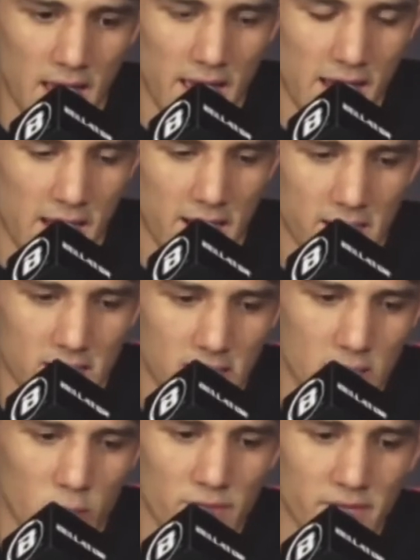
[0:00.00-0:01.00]
And
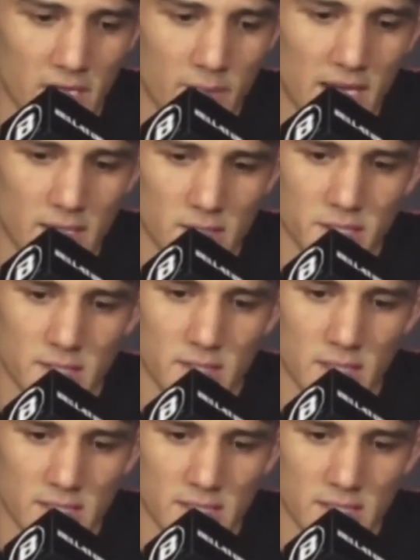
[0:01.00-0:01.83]
one thing about just